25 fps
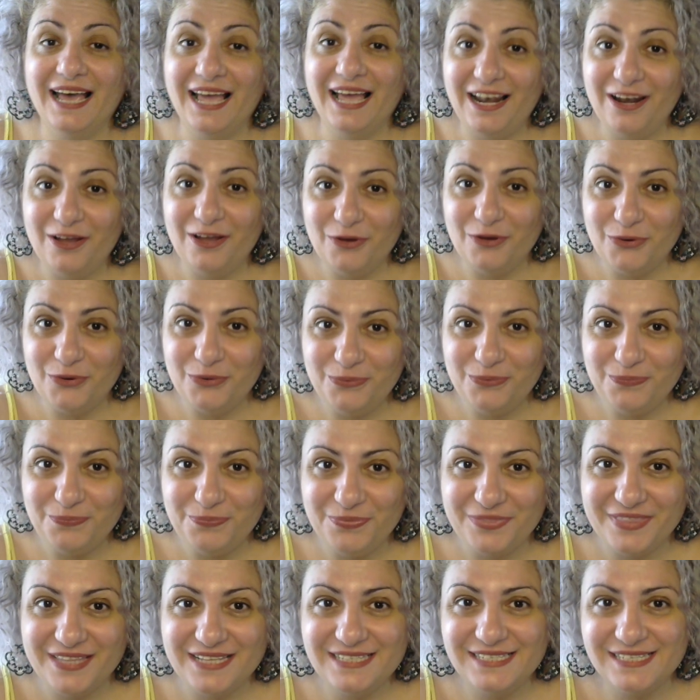Hello,
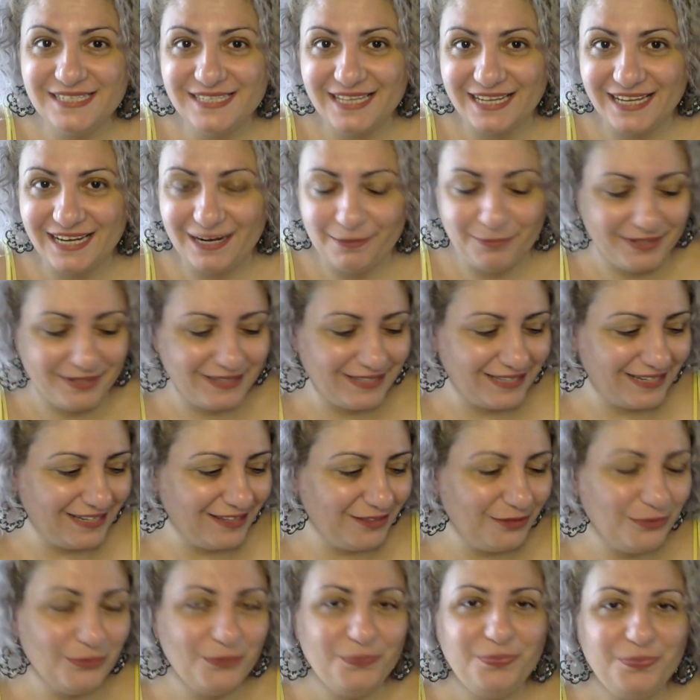this is Thekla
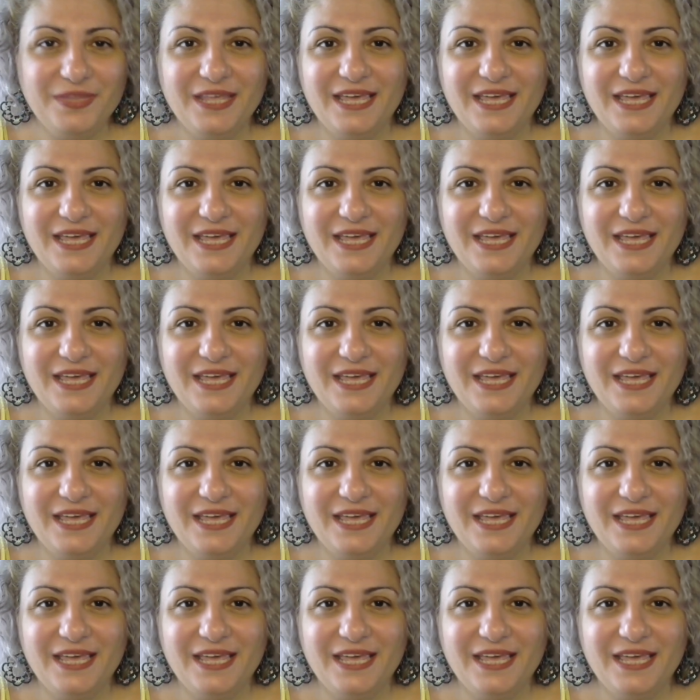Petridou.